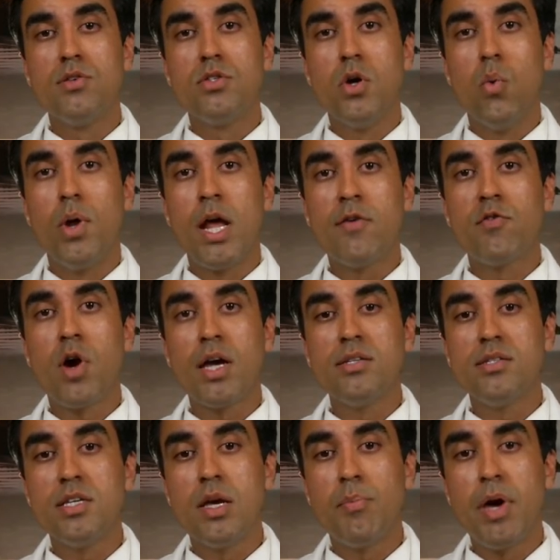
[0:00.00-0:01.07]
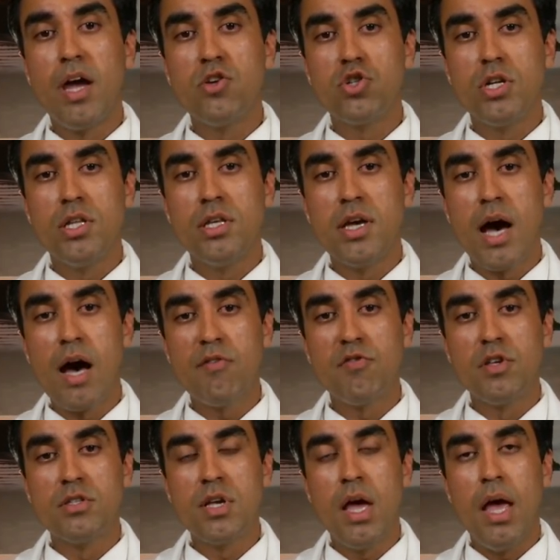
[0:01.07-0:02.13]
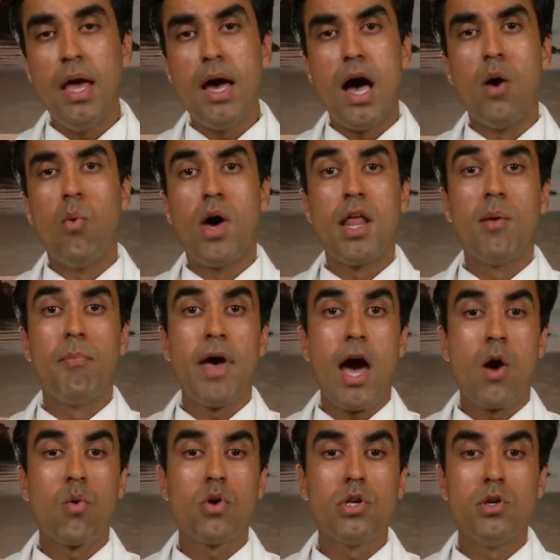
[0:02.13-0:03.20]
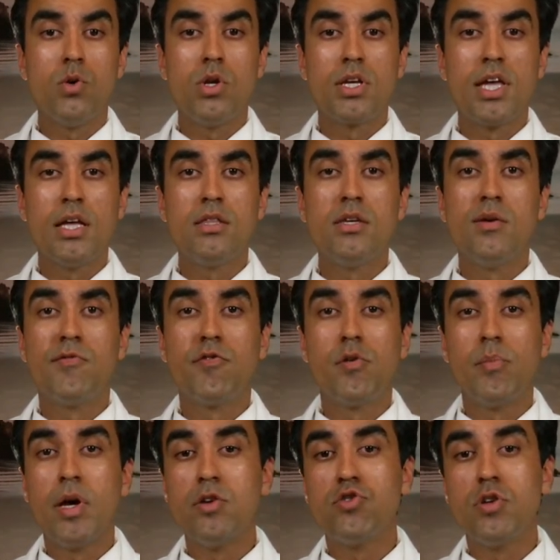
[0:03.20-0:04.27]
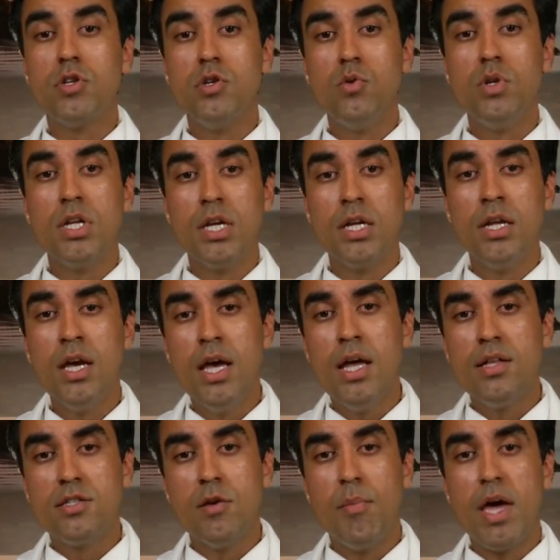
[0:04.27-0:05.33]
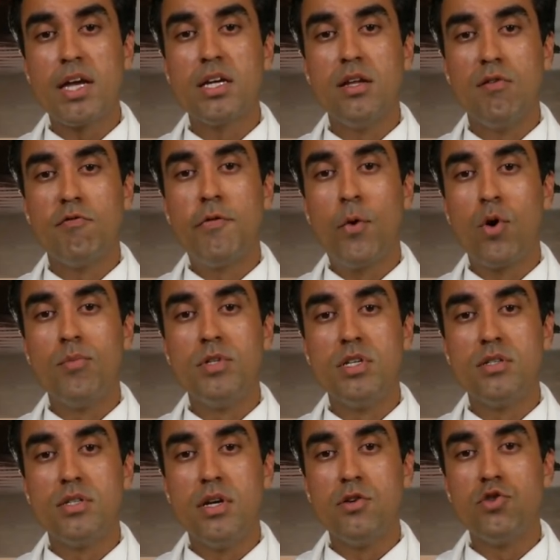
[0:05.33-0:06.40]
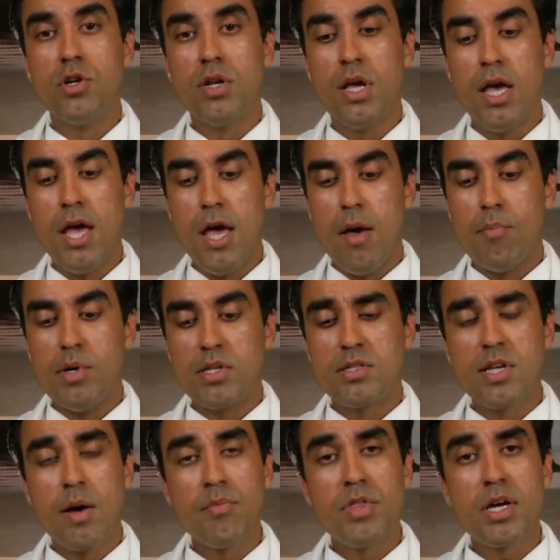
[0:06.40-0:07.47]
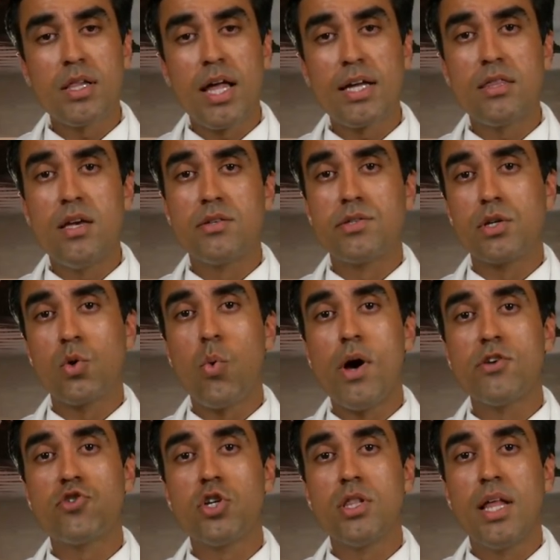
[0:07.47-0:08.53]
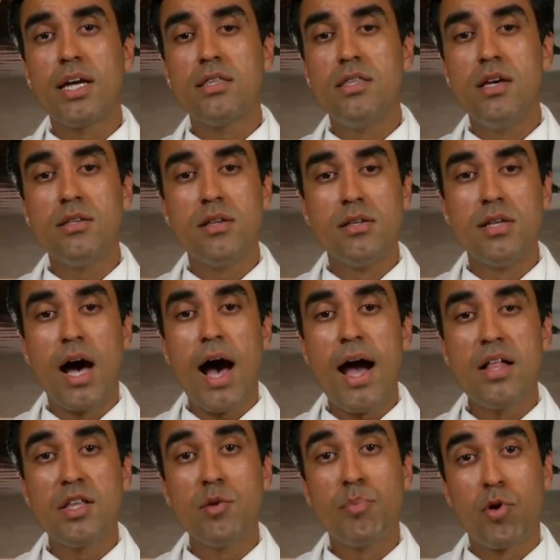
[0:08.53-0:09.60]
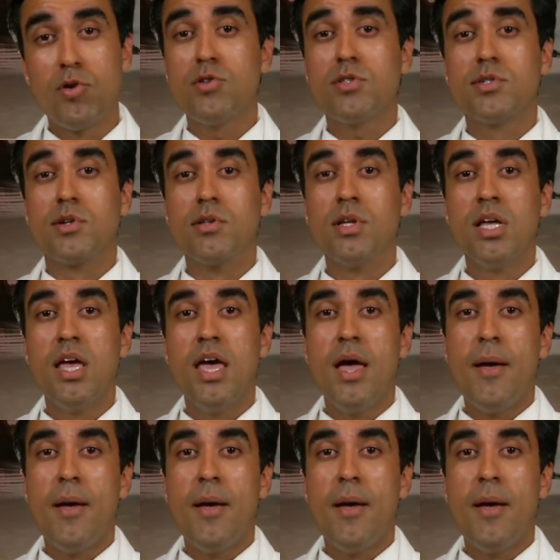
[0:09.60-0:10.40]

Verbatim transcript: So, whenever I see a patient in the office, I want to empower you to get the information you need to make an informed decision. But something like this, a question like this, is highly personal.